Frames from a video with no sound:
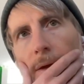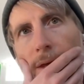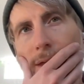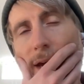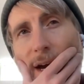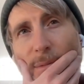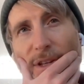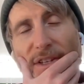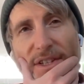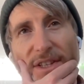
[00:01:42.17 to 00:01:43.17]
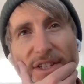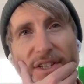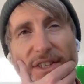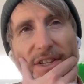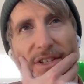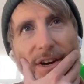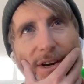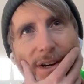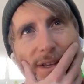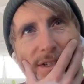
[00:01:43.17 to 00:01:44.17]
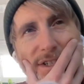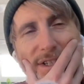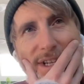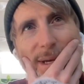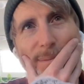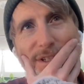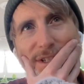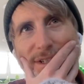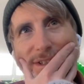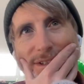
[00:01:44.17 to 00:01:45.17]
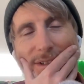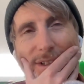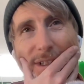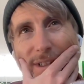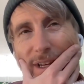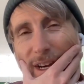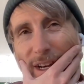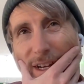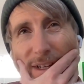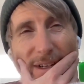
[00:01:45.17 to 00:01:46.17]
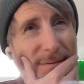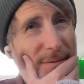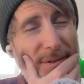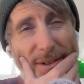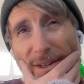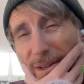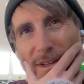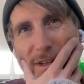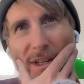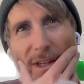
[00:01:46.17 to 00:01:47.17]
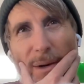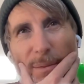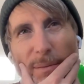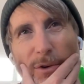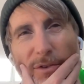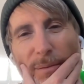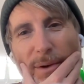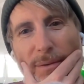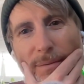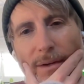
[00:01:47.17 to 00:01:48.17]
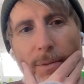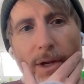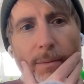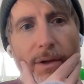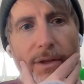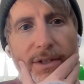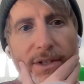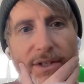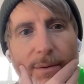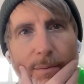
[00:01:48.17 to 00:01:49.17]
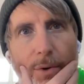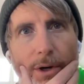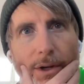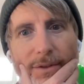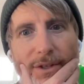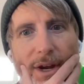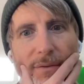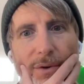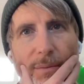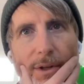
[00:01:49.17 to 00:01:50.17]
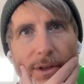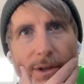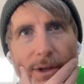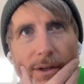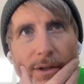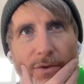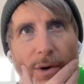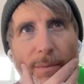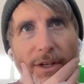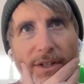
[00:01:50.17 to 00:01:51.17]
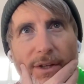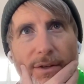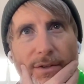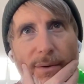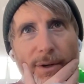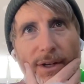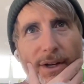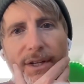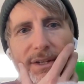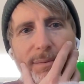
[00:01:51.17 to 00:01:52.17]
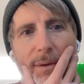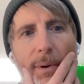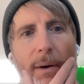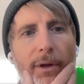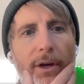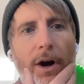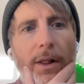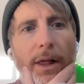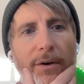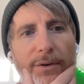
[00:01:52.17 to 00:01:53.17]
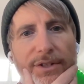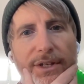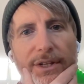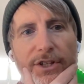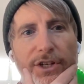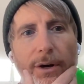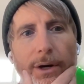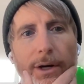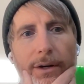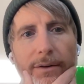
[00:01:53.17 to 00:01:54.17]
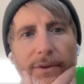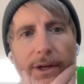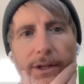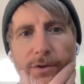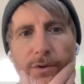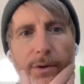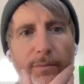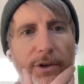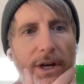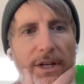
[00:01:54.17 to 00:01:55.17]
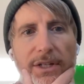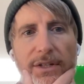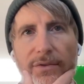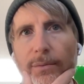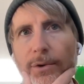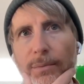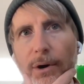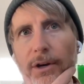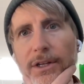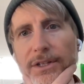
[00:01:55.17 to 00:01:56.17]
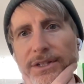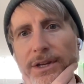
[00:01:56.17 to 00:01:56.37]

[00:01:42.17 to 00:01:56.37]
Yeah, I mean, this is the saga that just keeps getting, there's got to be a movie being made about this at some point. Just every month, like the drama continues from it. Some of the public call outs and sharing of like internal communications from both parties,